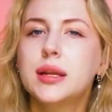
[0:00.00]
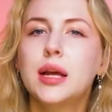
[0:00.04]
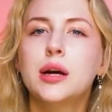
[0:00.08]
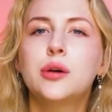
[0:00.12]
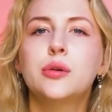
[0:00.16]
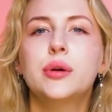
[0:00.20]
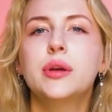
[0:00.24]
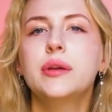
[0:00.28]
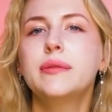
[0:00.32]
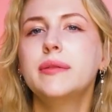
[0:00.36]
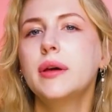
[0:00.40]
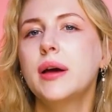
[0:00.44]

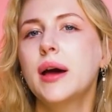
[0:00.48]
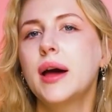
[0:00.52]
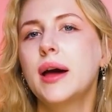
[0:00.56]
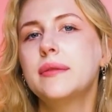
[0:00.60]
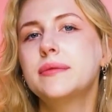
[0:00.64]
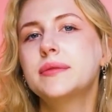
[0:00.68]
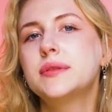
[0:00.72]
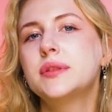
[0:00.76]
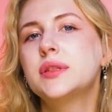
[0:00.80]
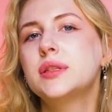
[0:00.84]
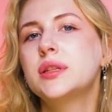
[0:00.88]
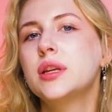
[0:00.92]
Now, if you
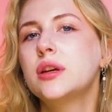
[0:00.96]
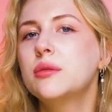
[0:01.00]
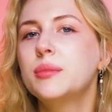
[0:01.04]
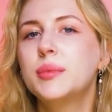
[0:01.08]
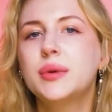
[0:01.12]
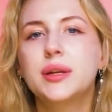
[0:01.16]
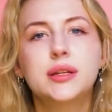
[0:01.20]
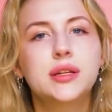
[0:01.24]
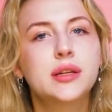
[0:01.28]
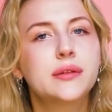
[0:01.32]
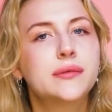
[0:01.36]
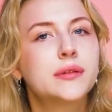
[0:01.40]
have so
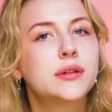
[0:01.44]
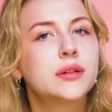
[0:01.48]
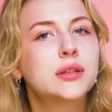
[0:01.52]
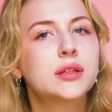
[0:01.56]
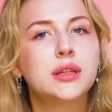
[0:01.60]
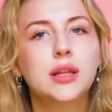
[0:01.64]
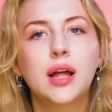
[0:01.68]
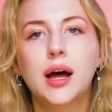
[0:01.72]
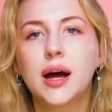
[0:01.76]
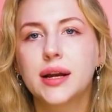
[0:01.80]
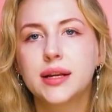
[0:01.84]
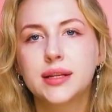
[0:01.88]
many
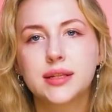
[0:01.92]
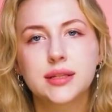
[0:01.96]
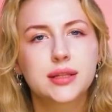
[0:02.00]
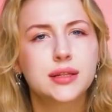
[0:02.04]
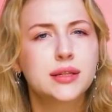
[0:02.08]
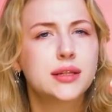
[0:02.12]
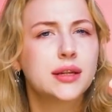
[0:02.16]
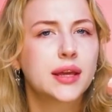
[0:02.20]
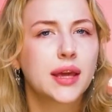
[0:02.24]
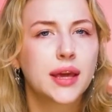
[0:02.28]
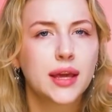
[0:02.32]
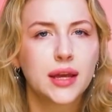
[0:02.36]
different lines,
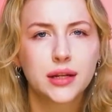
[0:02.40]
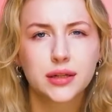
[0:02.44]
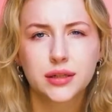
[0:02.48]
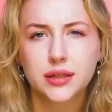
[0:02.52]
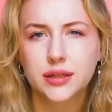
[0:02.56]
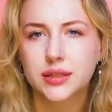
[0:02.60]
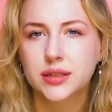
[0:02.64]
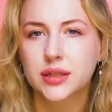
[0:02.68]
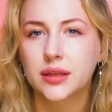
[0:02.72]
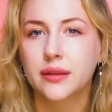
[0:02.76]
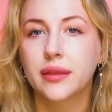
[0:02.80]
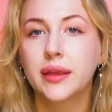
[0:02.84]

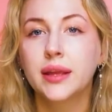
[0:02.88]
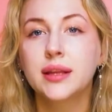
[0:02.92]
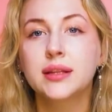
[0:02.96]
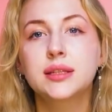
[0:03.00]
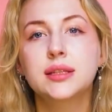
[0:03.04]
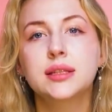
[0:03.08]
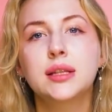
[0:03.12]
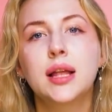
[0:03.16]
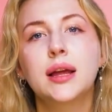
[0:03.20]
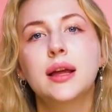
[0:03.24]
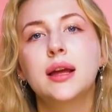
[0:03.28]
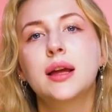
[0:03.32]
indicators, and
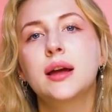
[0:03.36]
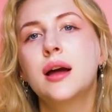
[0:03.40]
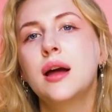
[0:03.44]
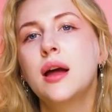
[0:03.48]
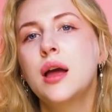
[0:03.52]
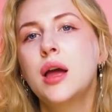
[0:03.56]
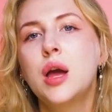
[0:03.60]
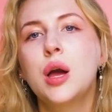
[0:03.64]
things like